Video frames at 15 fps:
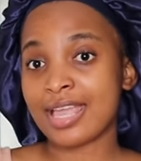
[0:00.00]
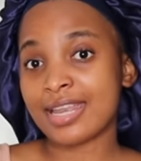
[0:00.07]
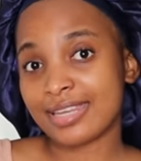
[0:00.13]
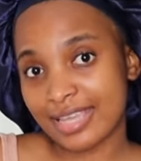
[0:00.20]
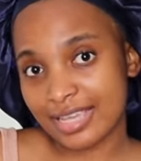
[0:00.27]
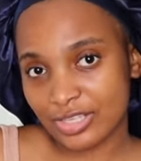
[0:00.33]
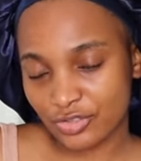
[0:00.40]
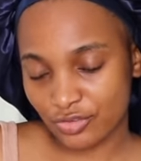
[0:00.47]

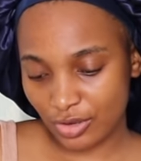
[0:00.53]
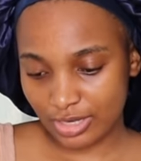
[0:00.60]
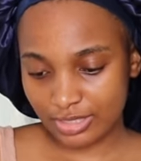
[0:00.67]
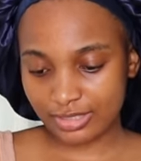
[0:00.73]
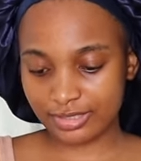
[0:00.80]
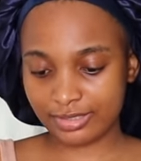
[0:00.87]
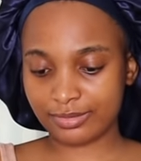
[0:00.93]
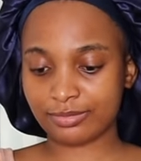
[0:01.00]
Next
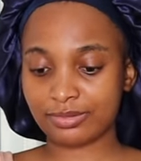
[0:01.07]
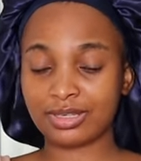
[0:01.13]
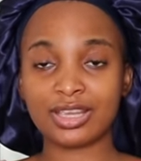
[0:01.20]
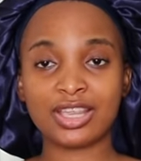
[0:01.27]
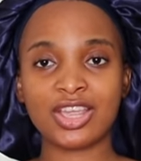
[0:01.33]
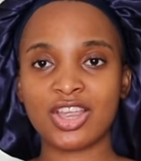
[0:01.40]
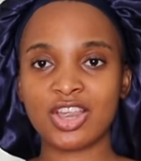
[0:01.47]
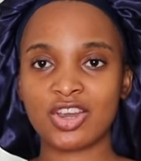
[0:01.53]
dress,
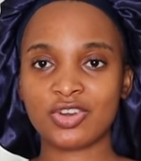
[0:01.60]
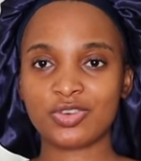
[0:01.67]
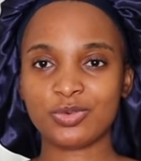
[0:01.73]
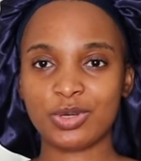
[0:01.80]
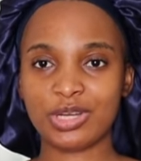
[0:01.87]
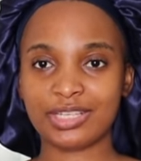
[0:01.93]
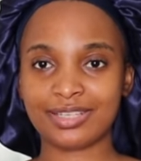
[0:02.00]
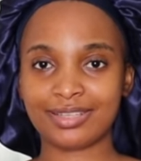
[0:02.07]

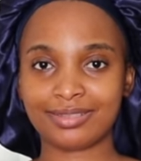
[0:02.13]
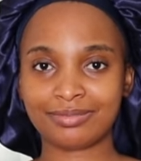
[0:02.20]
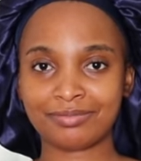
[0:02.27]
red.